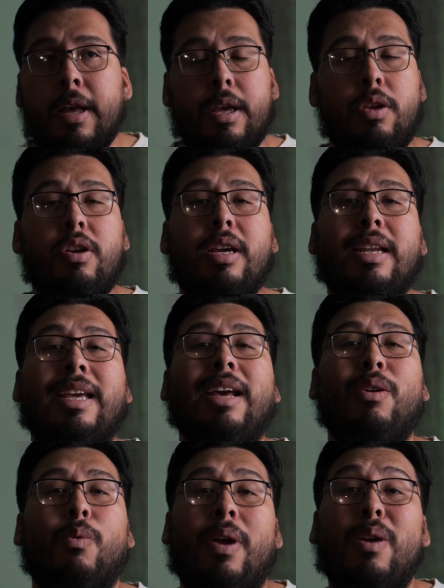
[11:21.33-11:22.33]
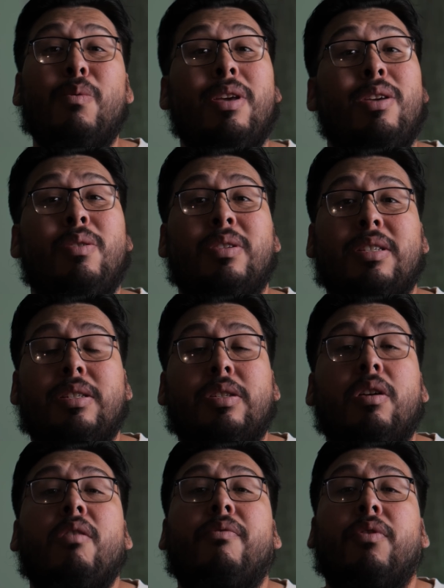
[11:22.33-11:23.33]
You can get away with using
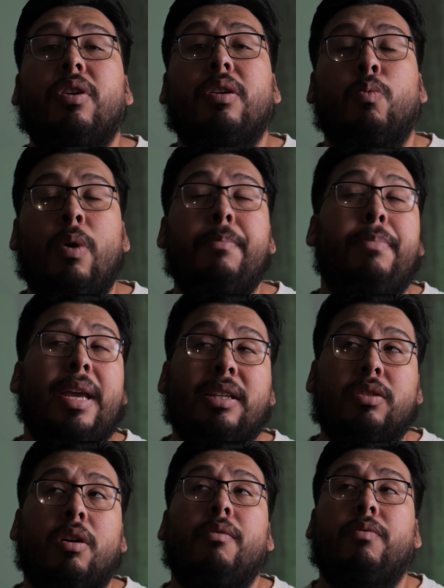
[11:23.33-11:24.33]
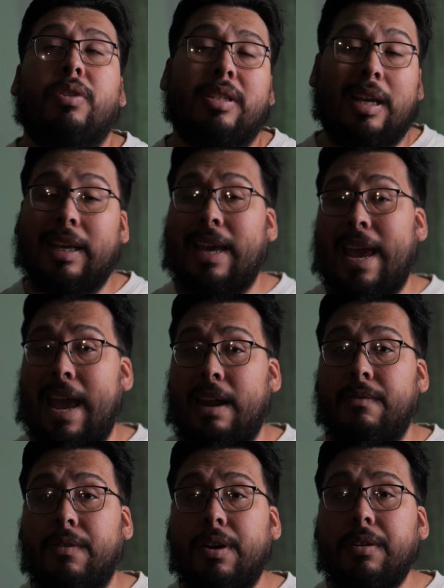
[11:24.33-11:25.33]
software, web-based softwares like
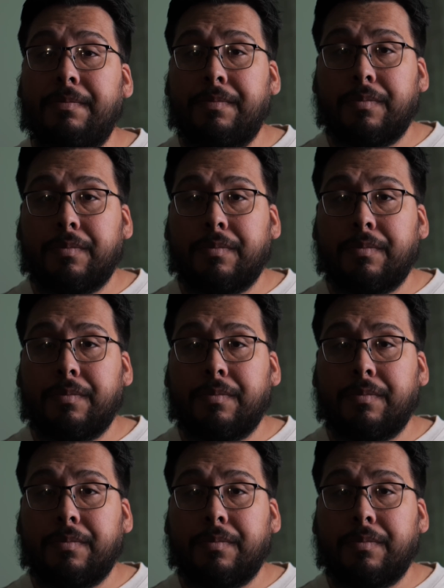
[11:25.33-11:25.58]
Canva,